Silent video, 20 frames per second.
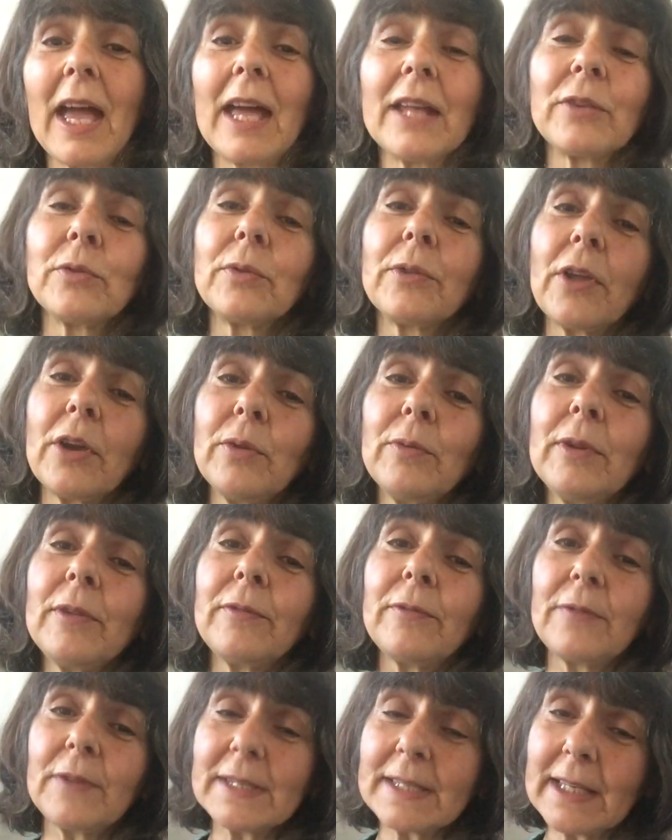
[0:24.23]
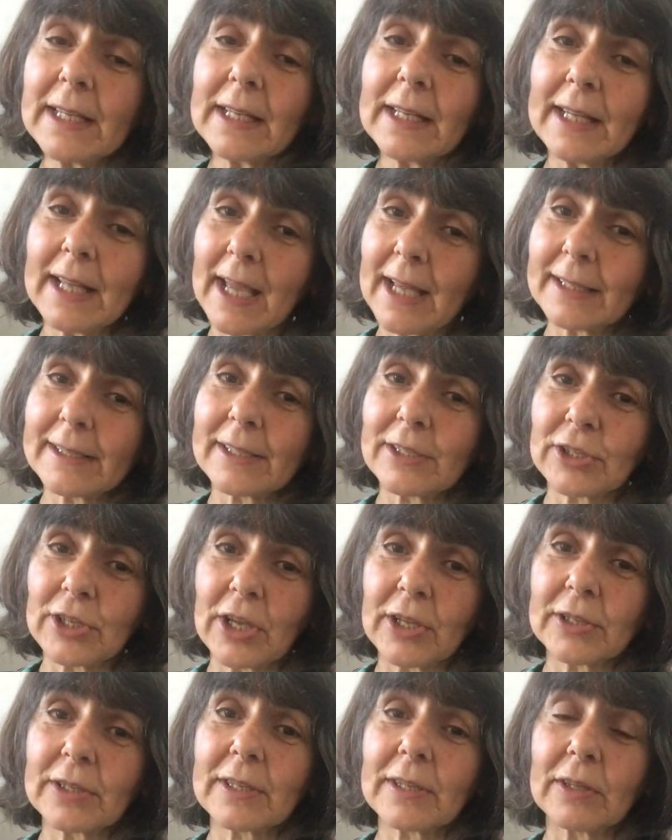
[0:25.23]
And although we physically had to
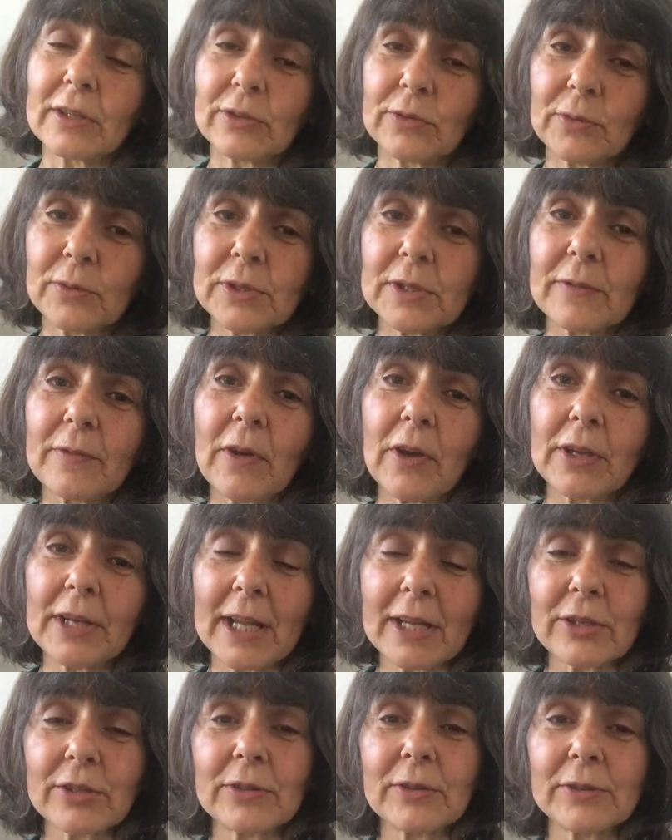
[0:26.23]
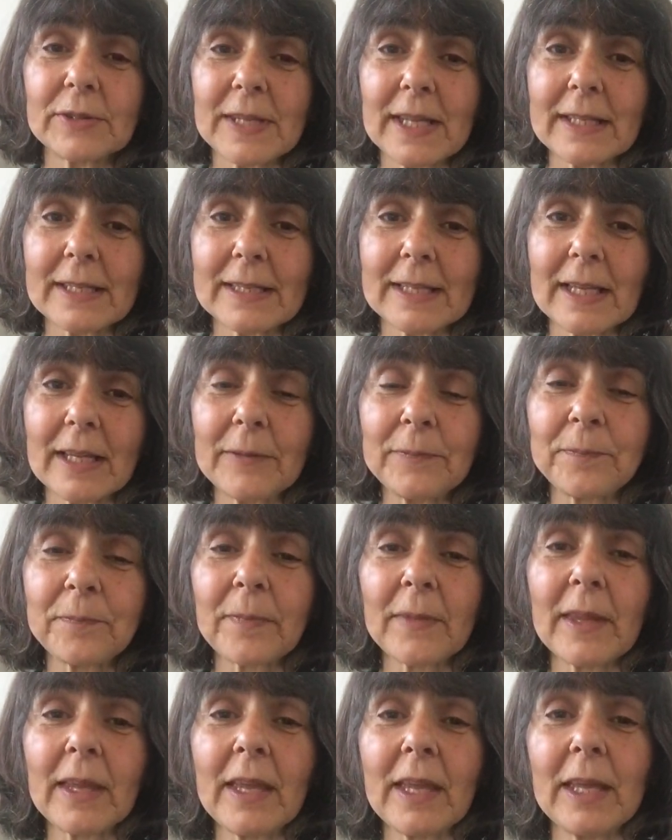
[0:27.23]
shut the doors of our national centre
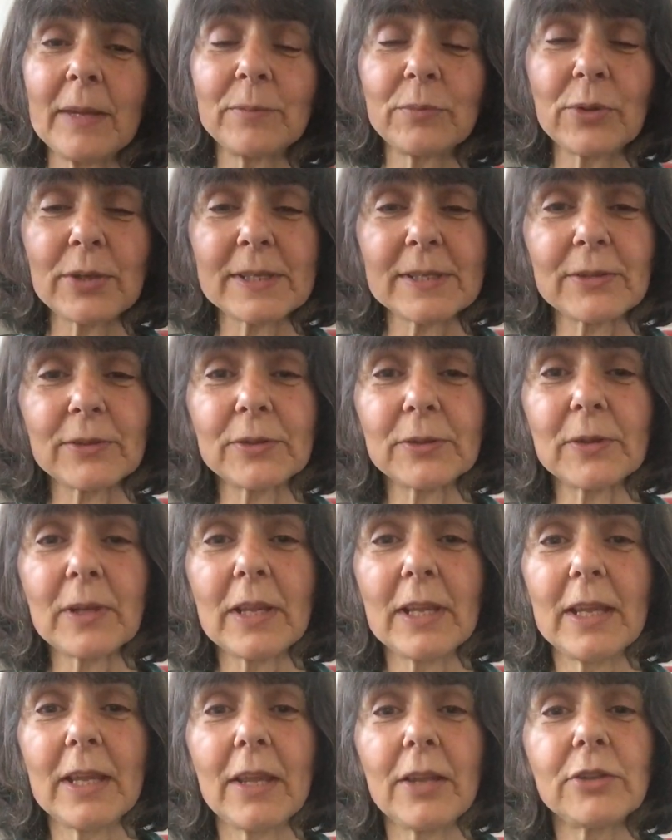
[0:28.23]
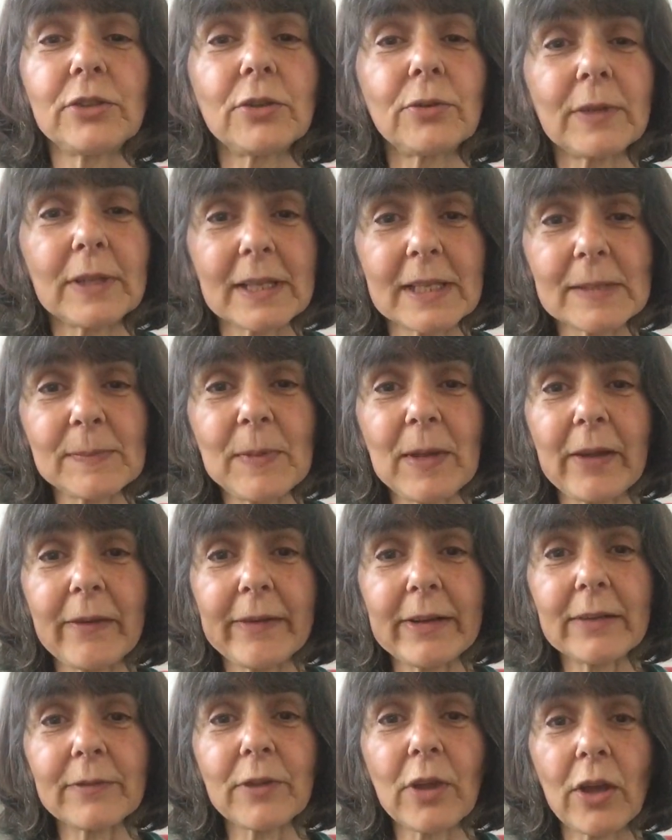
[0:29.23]
in Bristol, during this
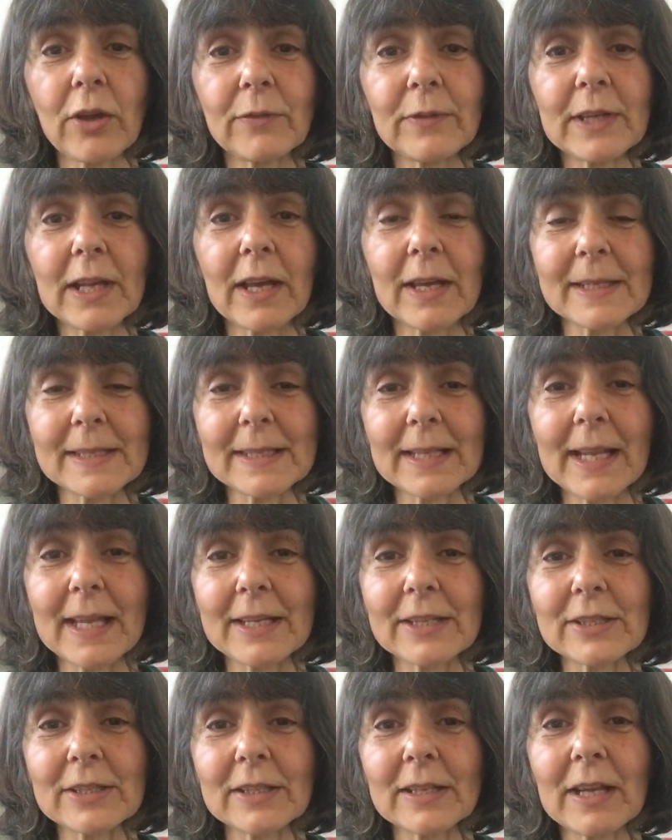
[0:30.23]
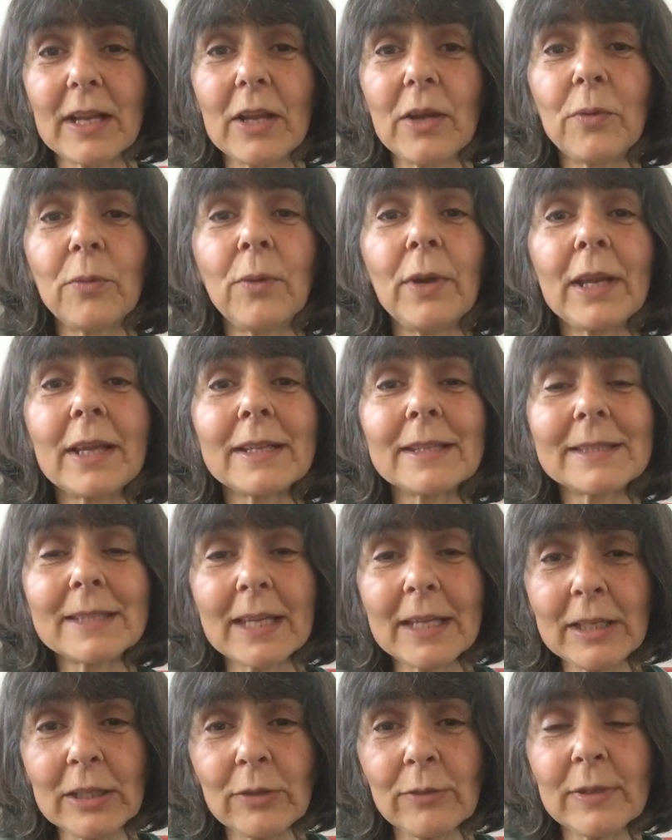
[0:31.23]
period of COVID isolation. We're
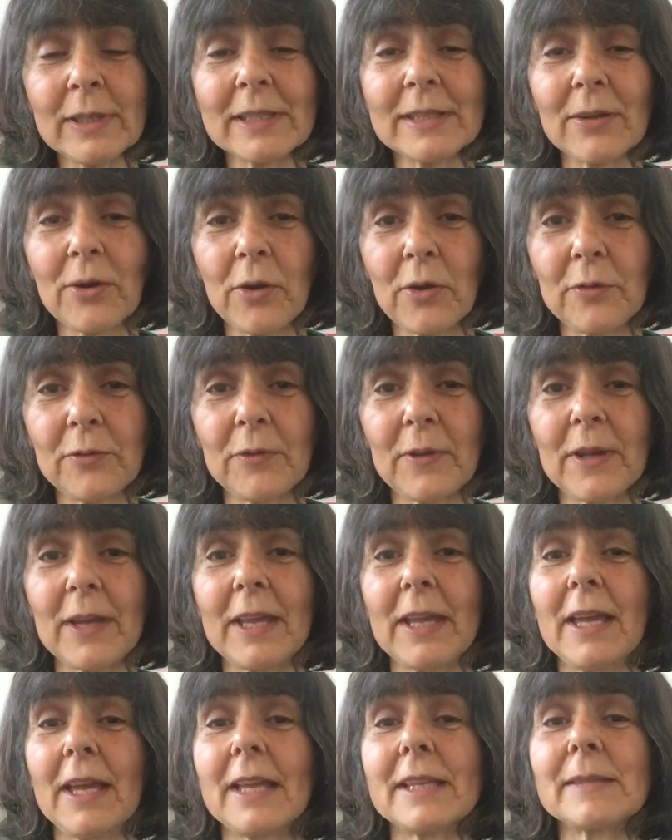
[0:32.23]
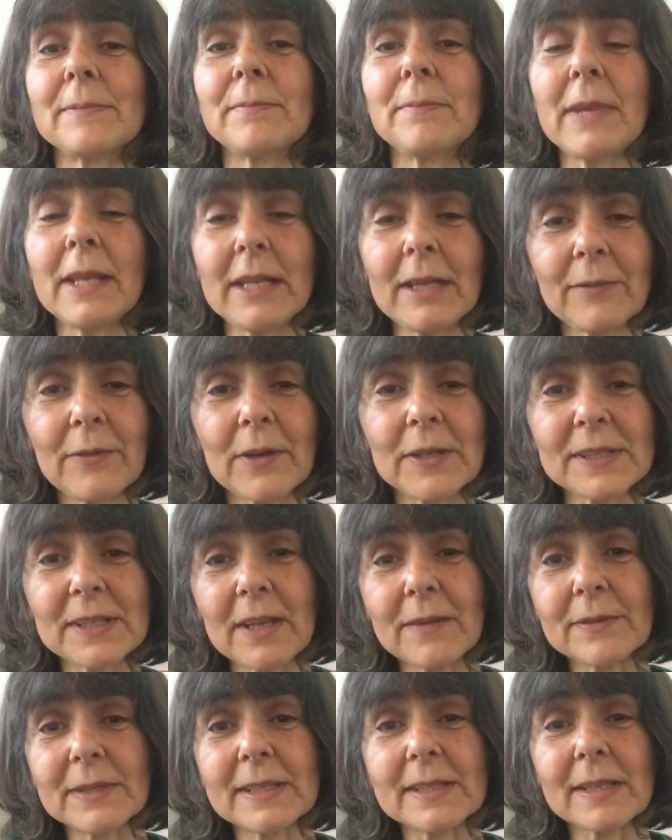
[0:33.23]
continuing to offer as many of our
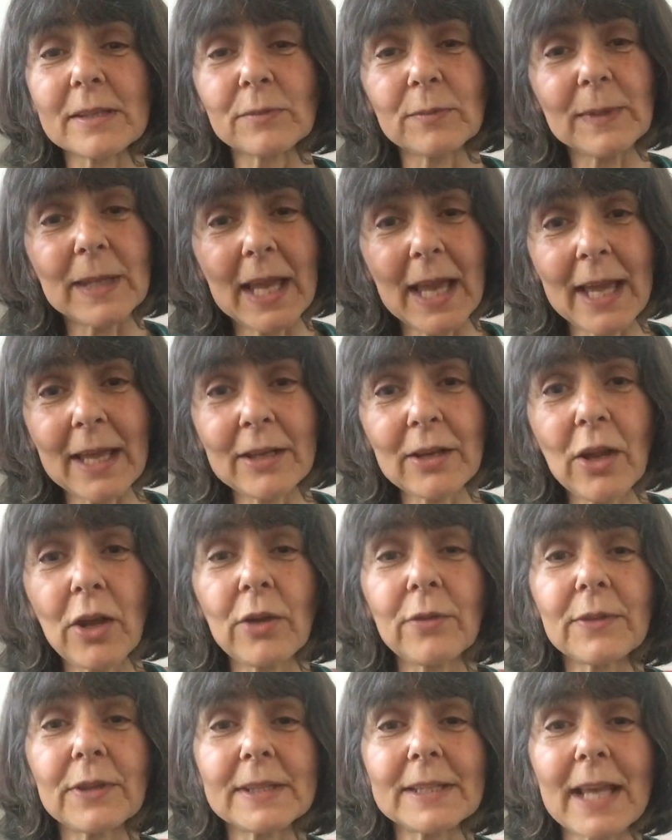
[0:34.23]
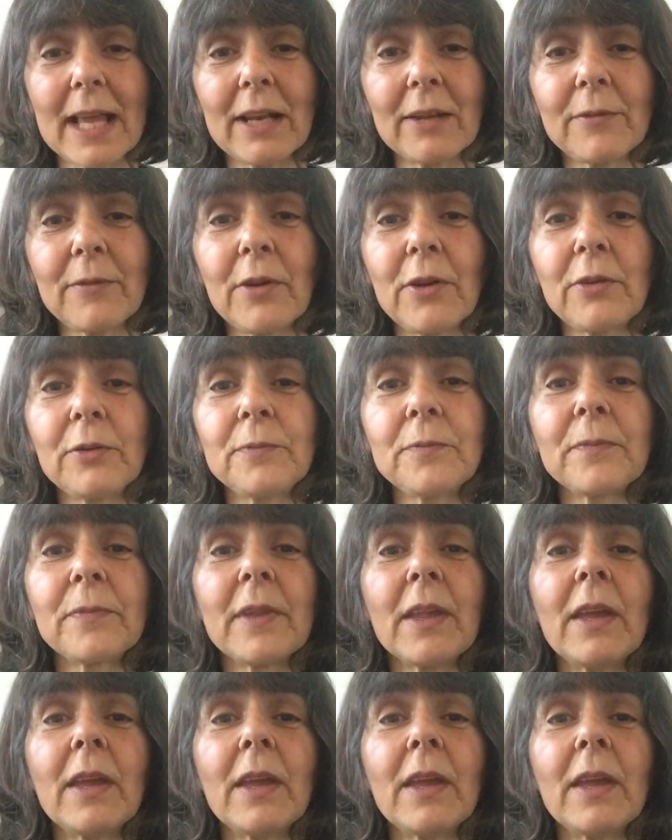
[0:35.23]
services as we can over the telephone,